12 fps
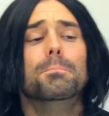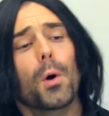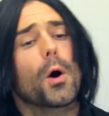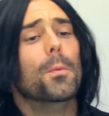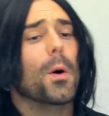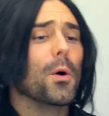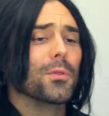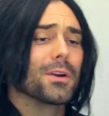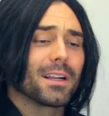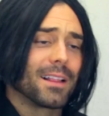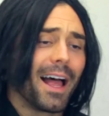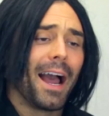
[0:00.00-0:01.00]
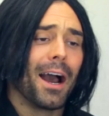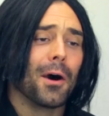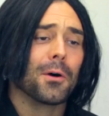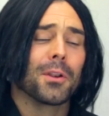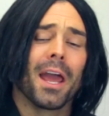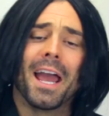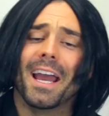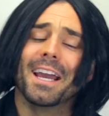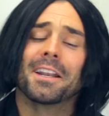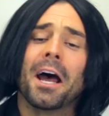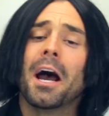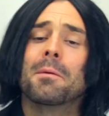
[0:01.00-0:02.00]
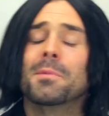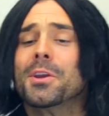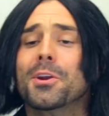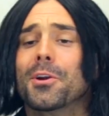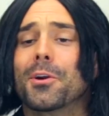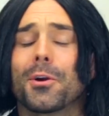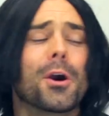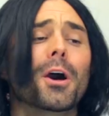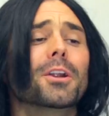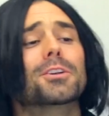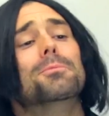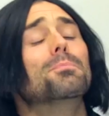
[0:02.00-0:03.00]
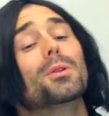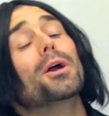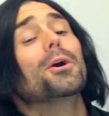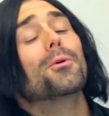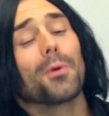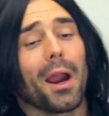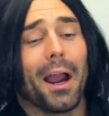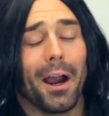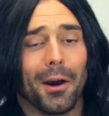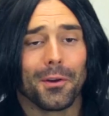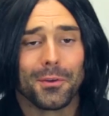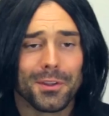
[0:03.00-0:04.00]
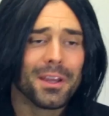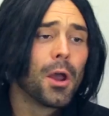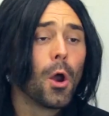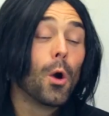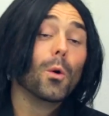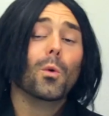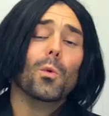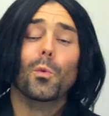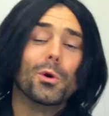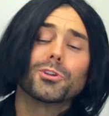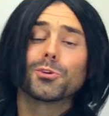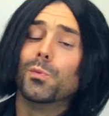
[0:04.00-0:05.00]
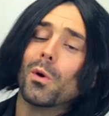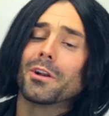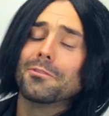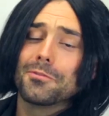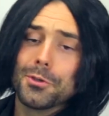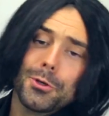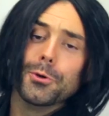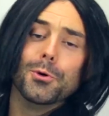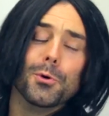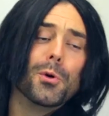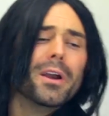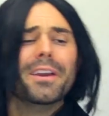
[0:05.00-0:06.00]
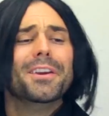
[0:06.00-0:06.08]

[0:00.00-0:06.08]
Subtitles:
Bobo the Clown, and I'm here to play around. Which one of you